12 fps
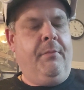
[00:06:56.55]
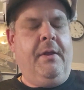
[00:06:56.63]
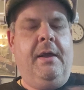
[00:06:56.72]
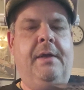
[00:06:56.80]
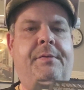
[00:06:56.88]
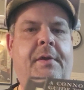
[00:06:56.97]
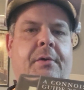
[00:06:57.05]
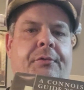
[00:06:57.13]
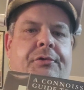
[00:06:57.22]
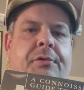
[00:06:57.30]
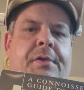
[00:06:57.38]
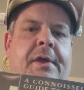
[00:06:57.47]
It
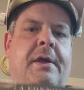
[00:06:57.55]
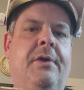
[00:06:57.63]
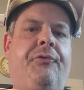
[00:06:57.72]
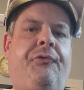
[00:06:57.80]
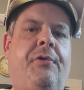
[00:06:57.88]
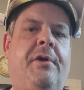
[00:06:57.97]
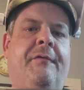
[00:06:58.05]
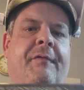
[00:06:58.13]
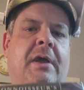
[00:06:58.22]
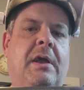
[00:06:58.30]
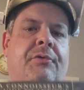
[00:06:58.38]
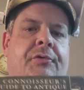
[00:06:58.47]
tells you the history of
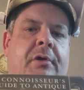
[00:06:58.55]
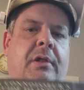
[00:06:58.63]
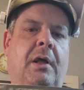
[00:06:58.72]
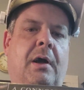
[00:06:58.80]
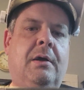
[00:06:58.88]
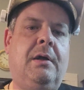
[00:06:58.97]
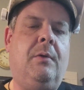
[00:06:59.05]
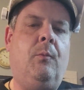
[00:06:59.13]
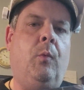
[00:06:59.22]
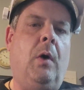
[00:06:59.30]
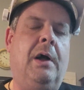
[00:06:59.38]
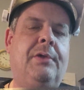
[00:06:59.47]
each clock
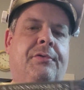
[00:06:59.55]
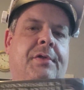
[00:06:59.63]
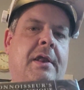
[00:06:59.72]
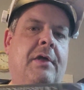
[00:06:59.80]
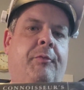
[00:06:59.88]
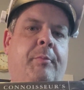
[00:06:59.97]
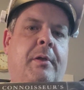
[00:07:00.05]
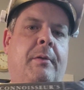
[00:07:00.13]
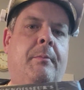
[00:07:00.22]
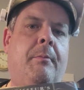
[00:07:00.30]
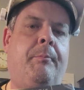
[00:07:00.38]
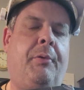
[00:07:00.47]
watch that has
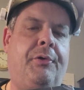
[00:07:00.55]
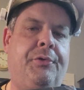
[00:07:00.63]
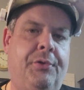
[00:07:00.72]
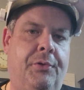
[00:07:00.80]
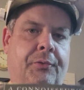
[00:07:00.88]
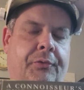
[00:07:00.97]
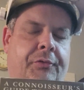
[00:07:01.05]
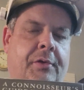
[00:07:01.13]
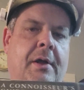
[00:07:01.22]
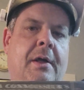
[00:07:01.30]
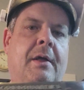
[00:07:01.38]
been produced